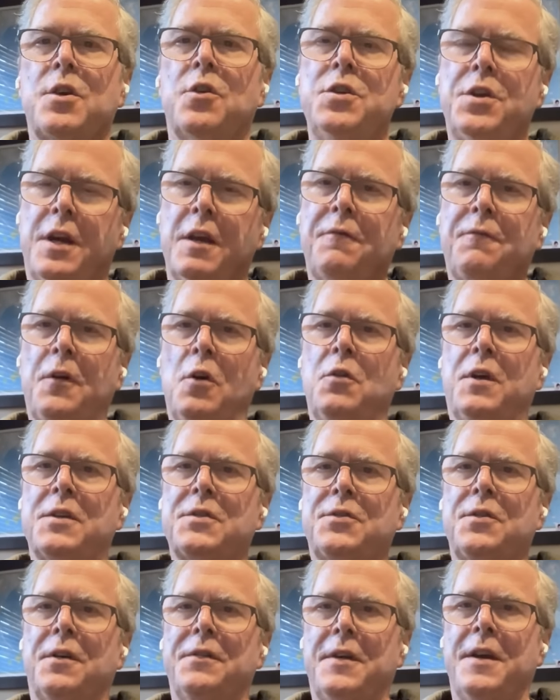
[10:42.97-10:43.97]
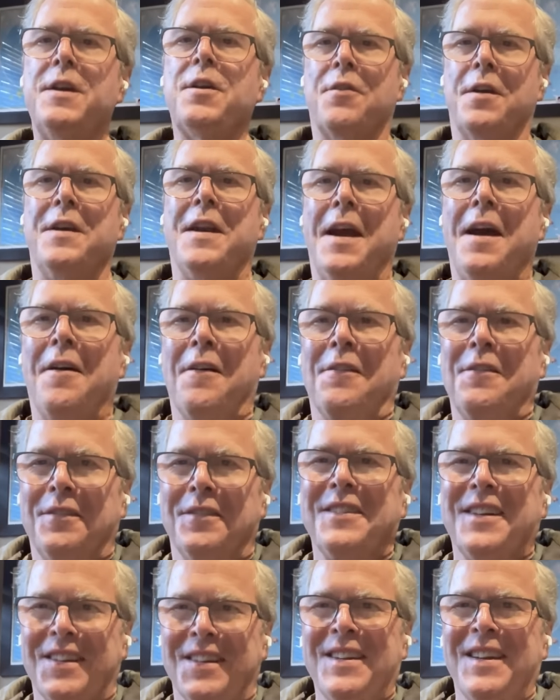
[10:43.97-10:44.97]
So you can focus on the here and now
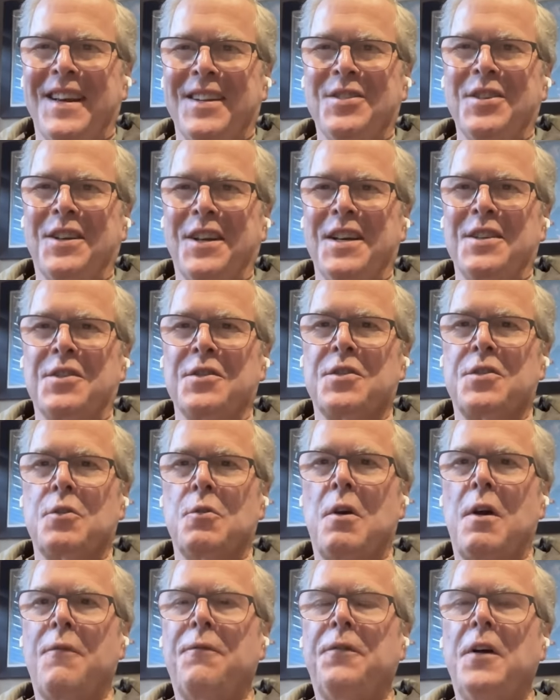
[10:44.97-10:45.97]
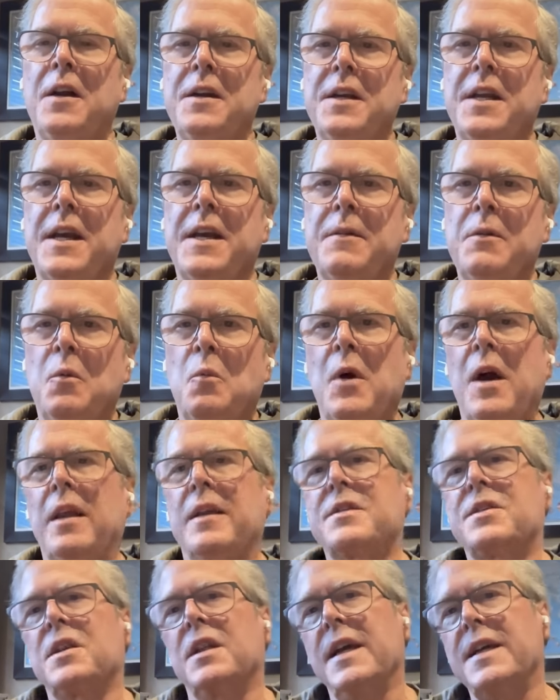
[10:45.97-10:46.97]
in the education. So our funding,
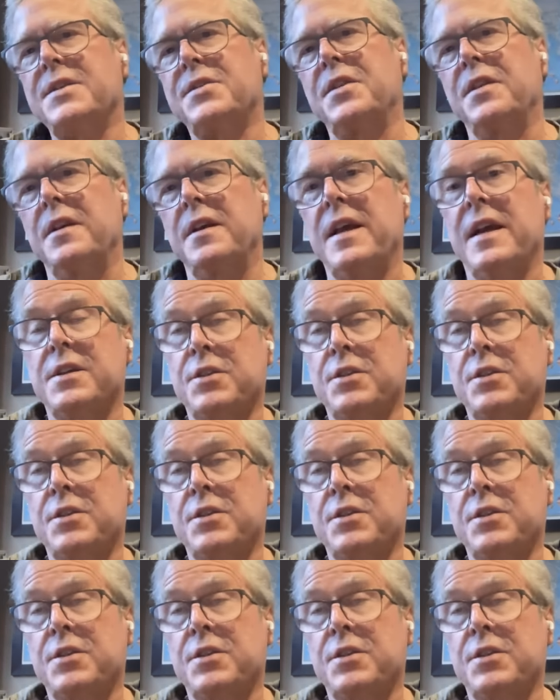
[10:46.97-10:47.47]
while it's less than